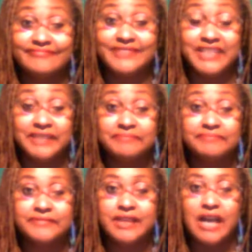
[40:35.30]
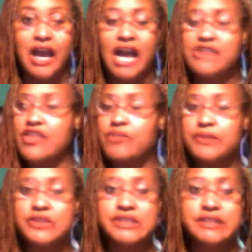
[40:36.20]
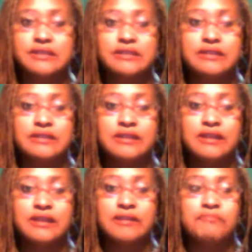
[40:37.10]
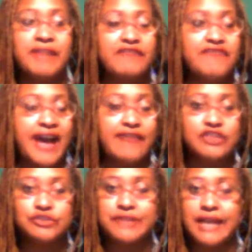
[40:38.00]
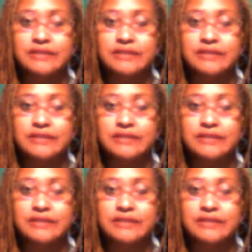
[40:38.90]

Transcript: Yep. Another person made $500